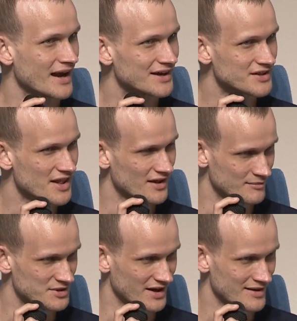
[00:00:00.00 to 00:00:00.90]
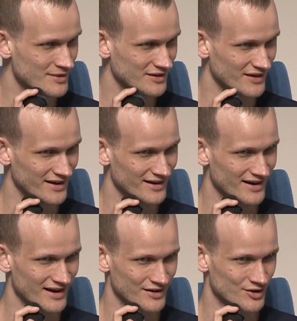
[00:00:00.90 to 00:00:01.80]
at the same time, I think
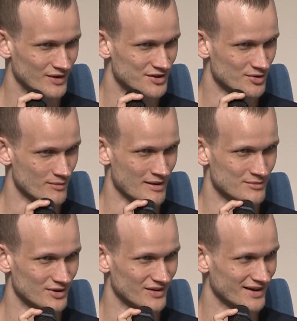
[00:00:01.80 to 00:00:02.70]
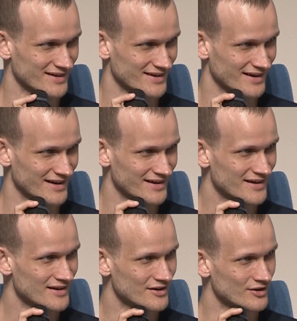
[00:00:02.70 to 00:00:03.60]
you need to remember that
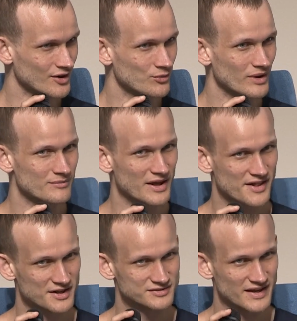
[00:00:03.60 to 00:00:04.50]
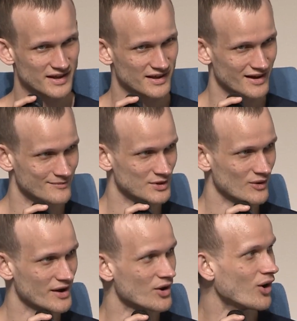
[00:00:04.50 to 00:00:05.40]
like we basically
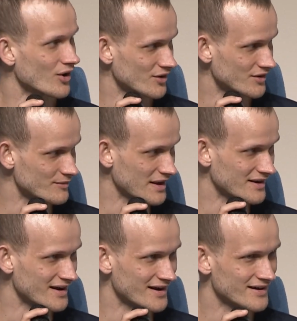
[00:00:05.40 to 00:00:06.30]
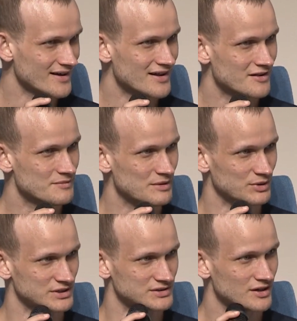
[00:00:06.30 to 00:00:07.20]
are the main
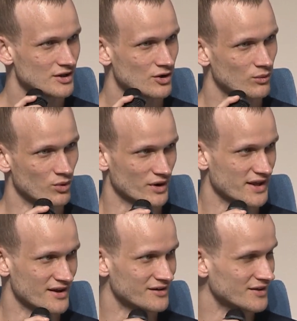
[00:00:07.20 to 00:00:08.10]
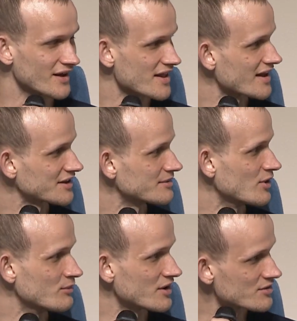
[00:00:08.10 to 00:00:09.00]
people working on this at the
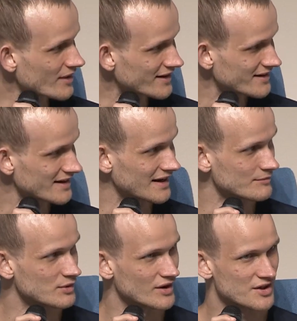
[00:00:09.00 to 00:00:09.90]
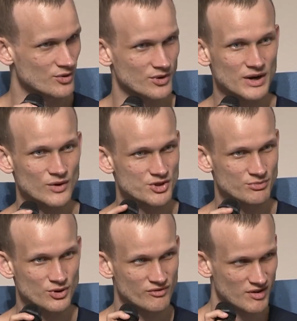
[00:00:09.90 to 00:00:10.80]
moment, right? Like zero knowledge
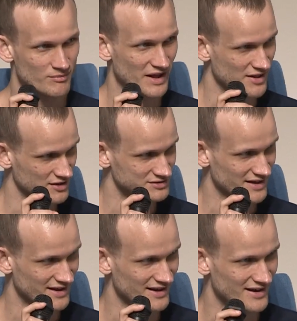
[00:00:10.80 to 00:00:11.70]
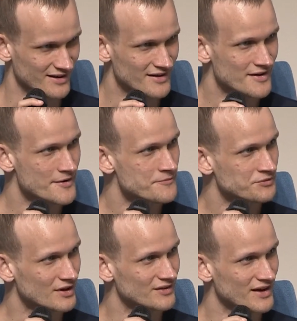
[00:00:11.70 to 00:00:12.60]
proofs basically
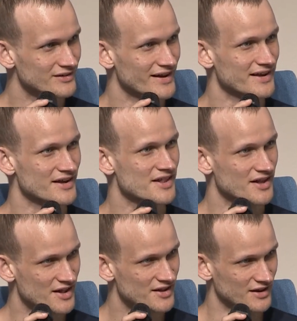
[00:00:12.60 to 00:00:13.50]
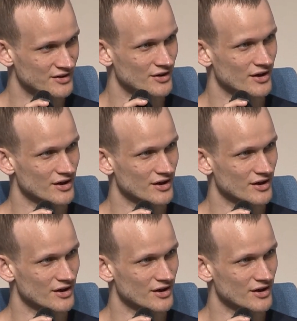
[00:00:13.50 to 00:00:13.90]
I think like exist in